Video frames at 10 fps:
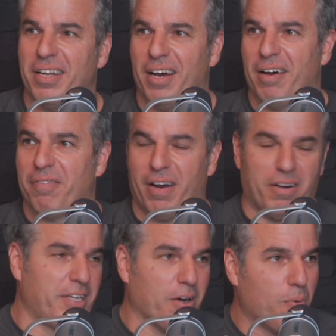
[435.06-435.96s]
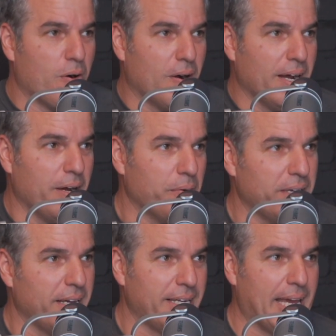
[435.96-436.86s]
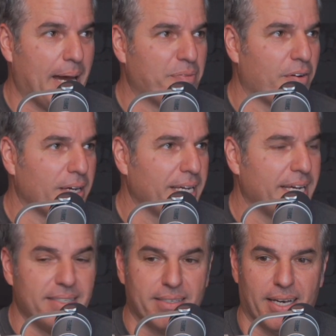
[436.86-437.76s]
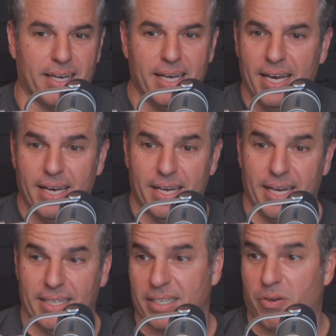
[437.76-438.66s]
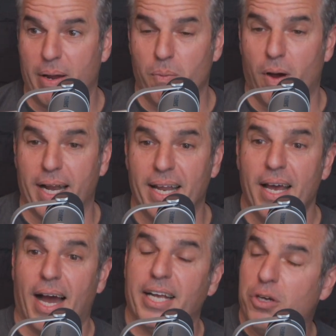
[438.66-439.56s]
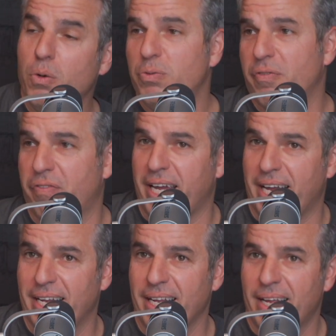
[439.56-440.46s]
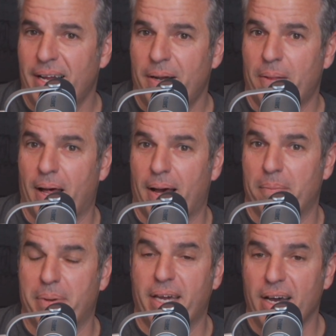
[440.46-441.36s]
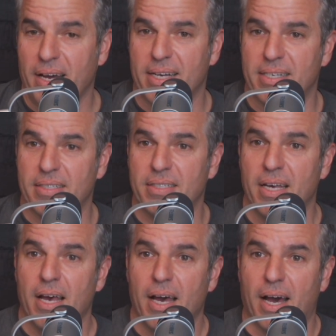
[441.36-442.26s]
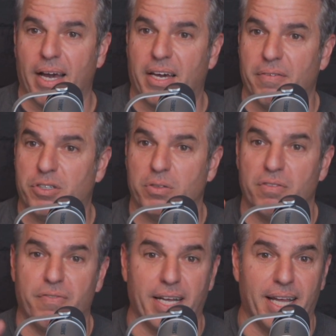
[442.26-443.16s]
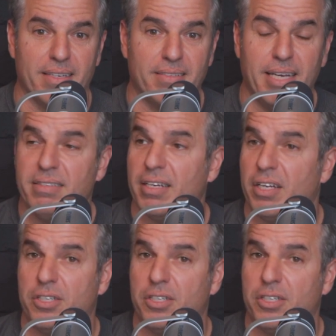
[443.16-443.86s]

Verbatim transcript: of our terroir out yeah. in Cab Franc. It's uh, it's a great wine. I chose Ravine uh, because I could have chosen Vineland Estates. I could have